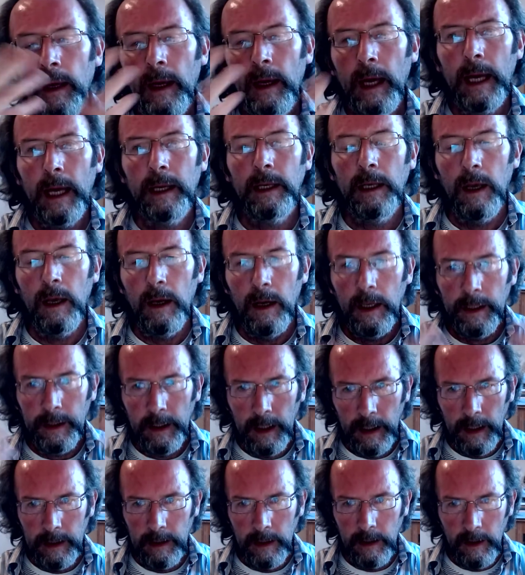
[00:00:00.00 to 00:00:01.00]
And learn
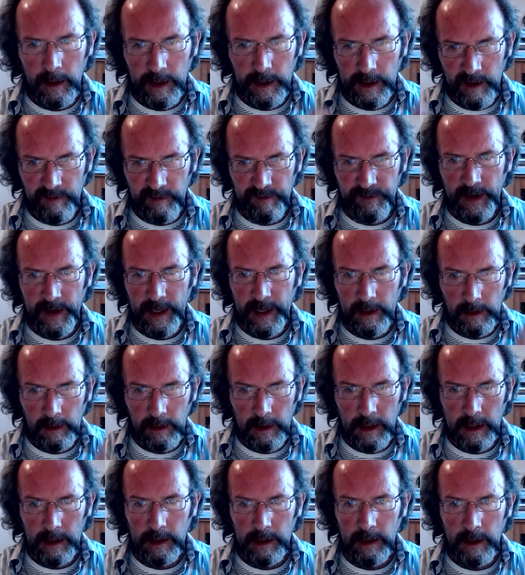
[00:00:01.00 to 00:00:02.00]
and learn and fail
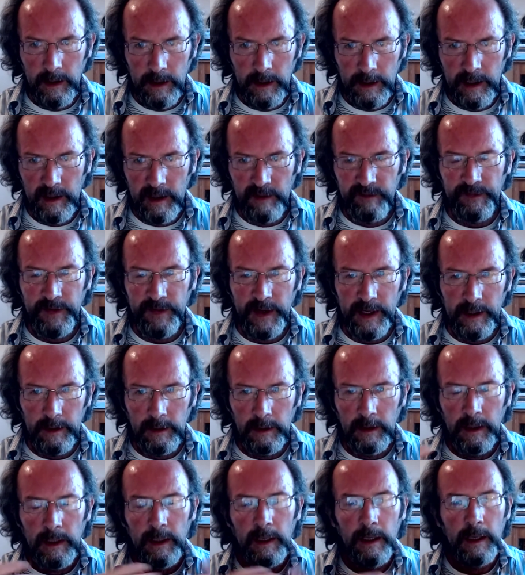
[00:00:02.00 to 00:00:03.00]
and learn and fail,
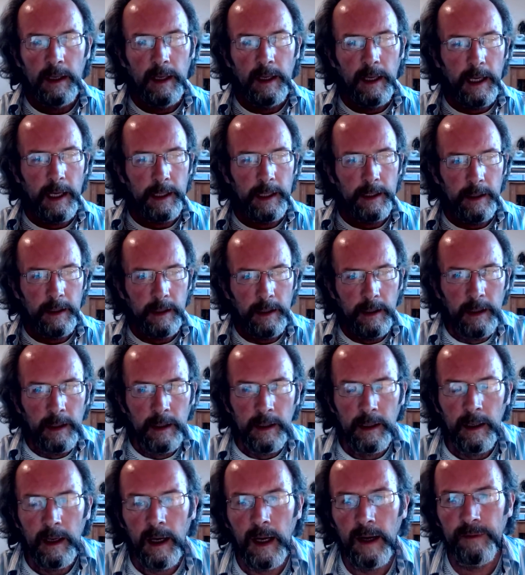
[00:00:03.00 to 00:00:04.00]
and
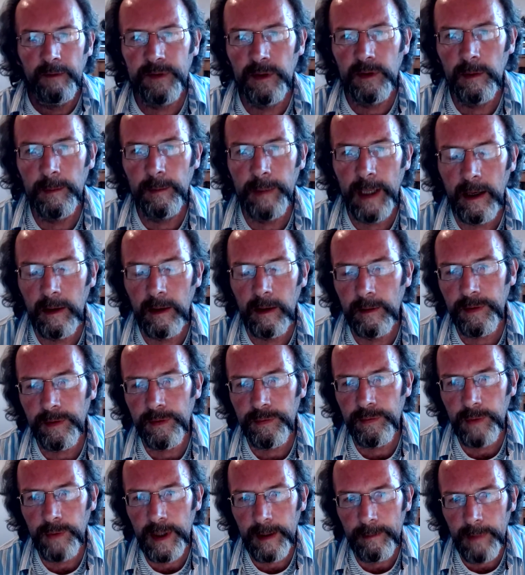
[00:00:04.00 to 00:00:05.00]
after about
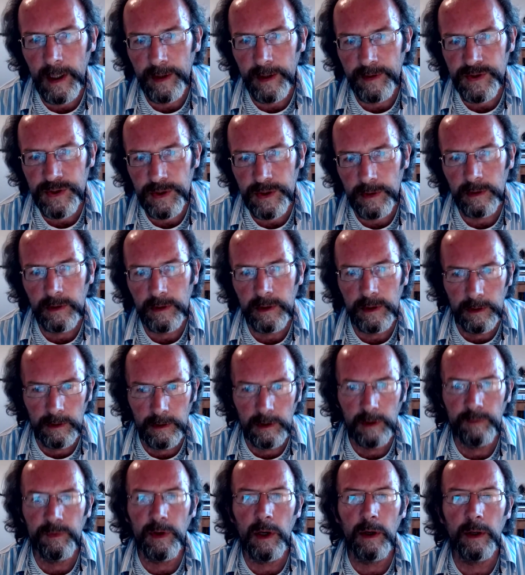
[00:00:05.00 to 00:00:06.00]
3 months you'll
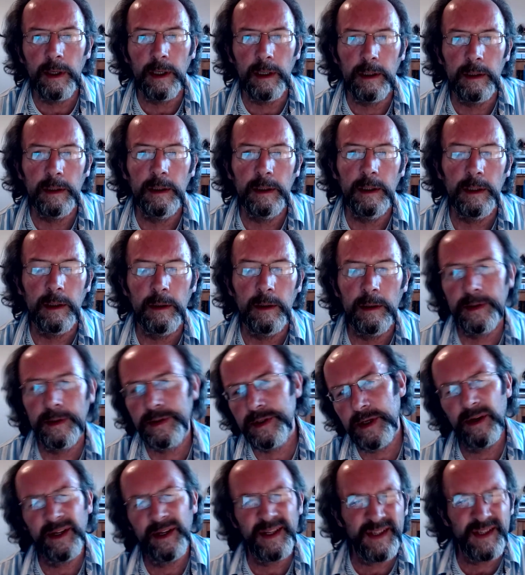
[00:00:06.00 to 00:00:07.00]
have got it. You know, it's
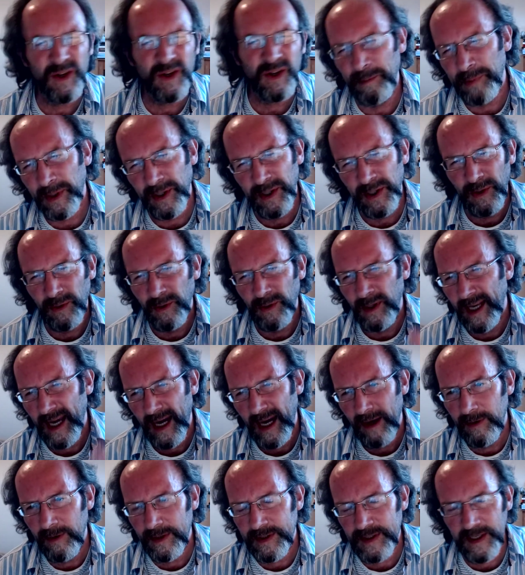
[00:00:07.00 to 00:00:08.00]
got its own
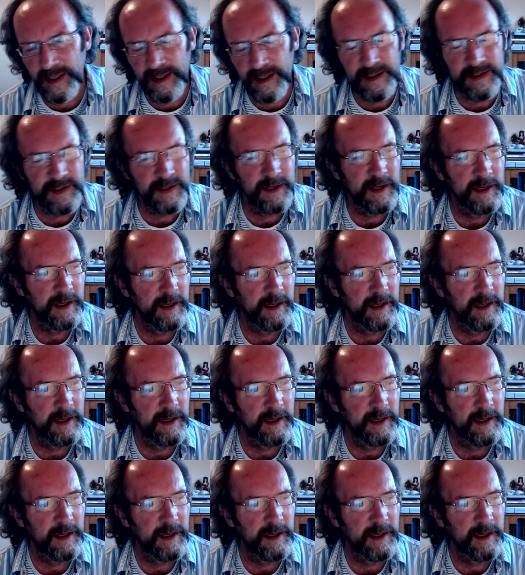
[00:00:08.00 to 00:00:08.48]
peculiarities.